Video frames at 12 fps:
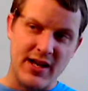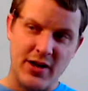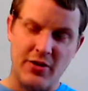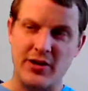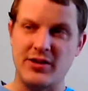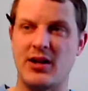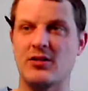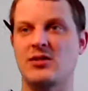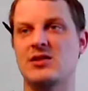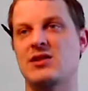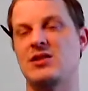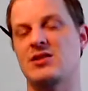the Harry
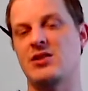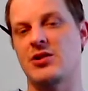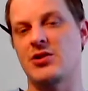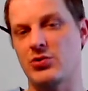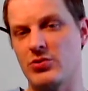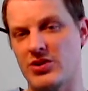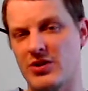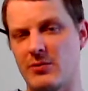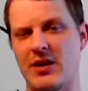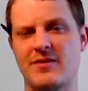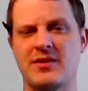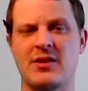Douglases and the Drew
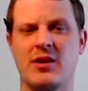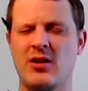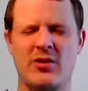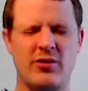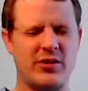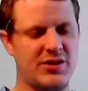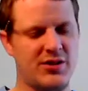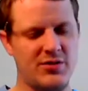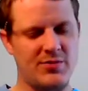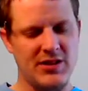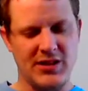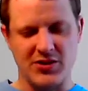Smiths, or
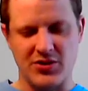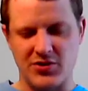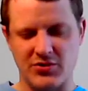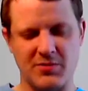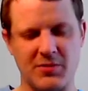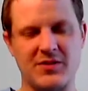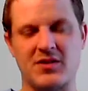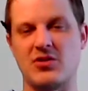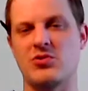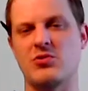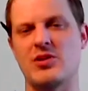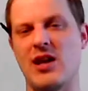excuse me, not the Drew Smiths, the
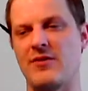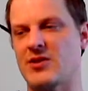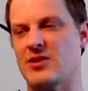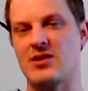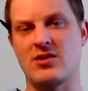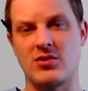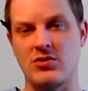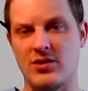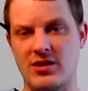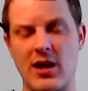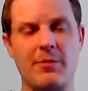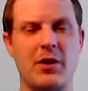Drew Davises to
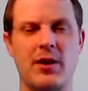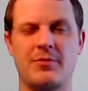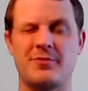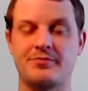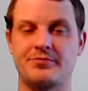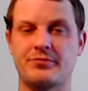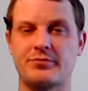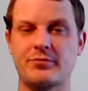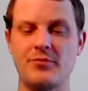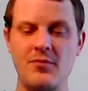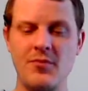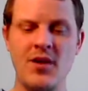step up
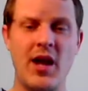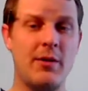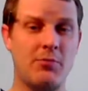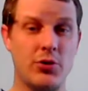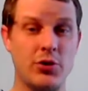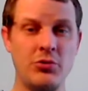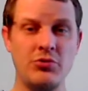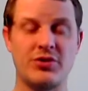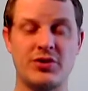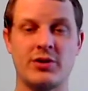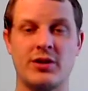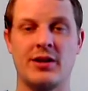and
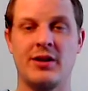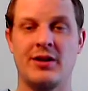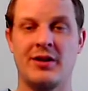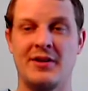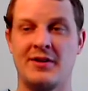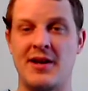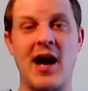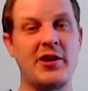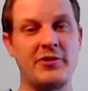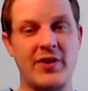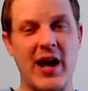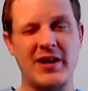produce. Now
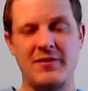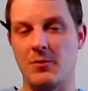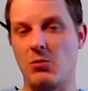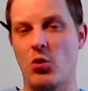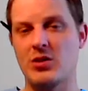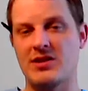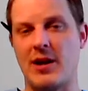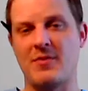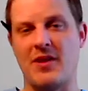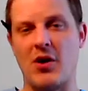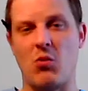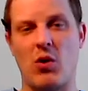you've got even more
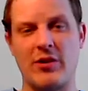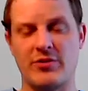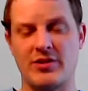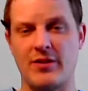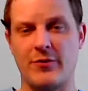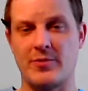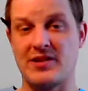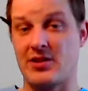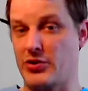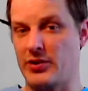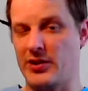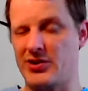depth at that wide receiver
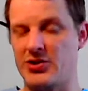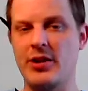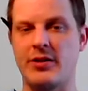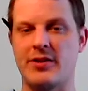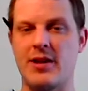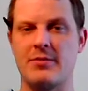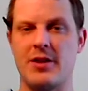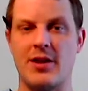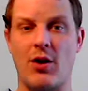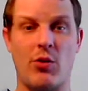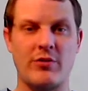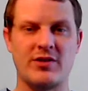position, legit depth at
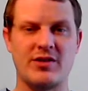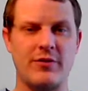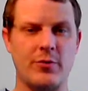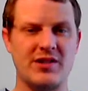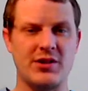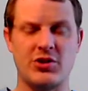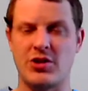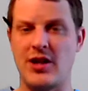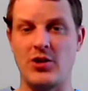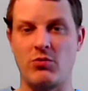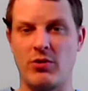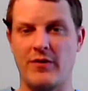that wide receiver position
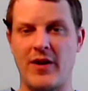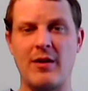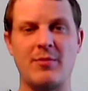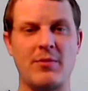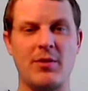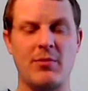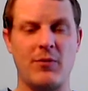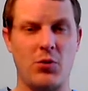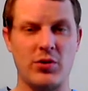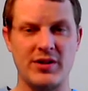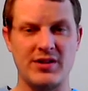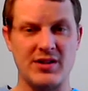than you would have had maybe
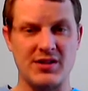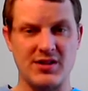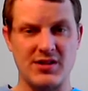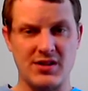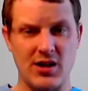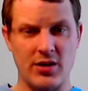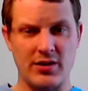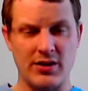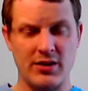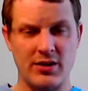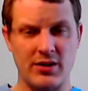before the season started.